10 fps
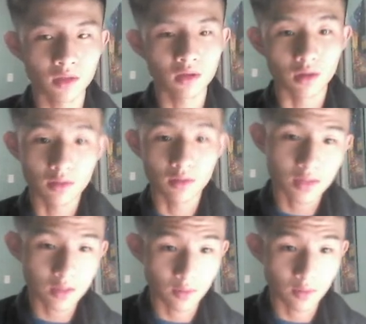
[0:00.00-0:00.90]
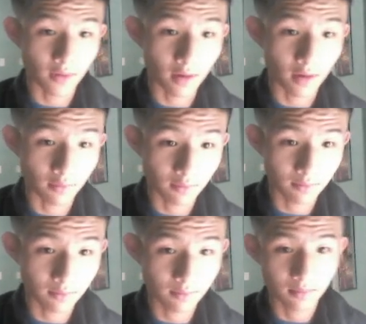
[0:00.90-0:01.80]
Now in this case we have 5,
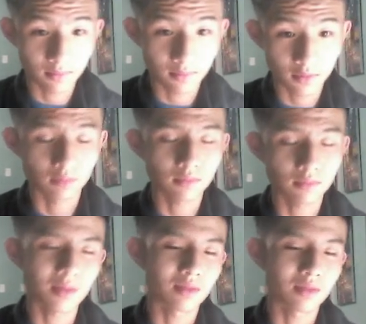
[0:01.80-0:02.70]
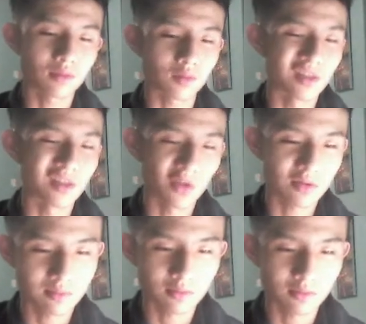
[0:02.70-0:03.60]
or I mean 3 zeros.
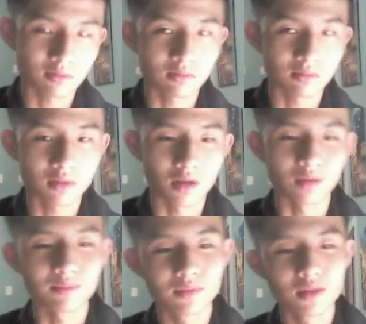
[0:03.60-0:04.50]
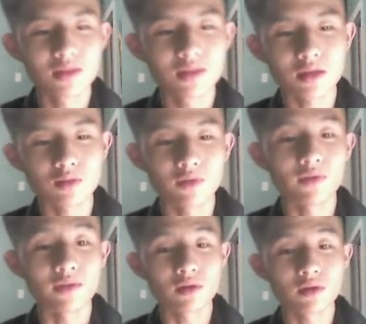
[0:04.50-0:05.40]
In this case we have 5
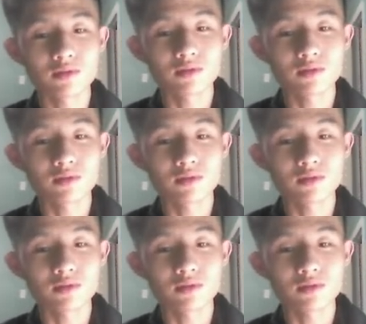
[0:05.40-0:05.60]
zeros.